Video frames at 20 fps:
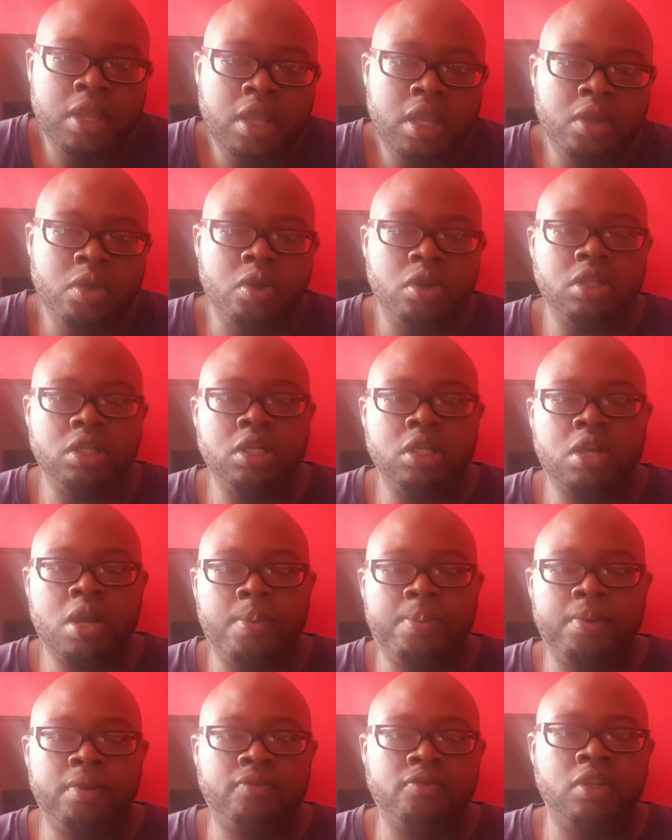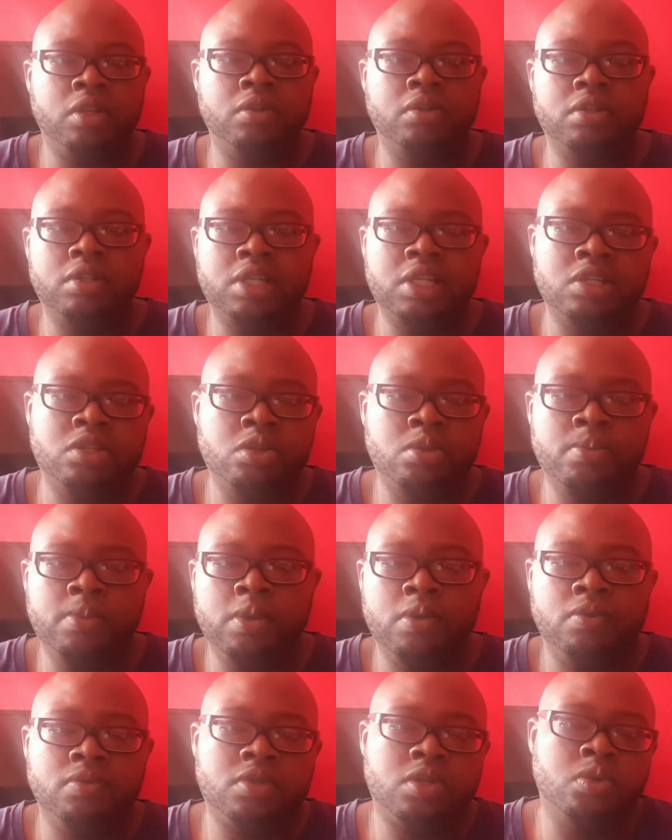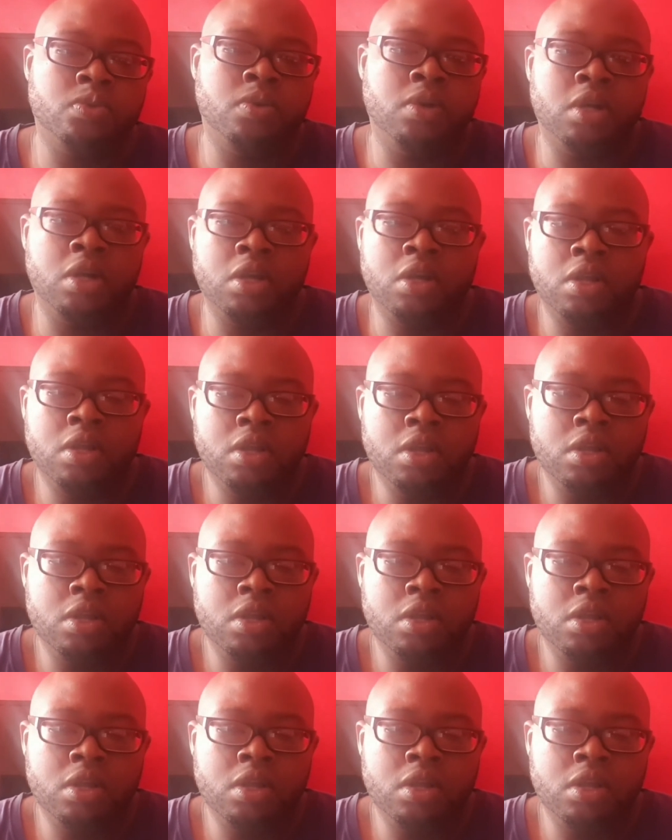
you got a couple of these New Mutants who were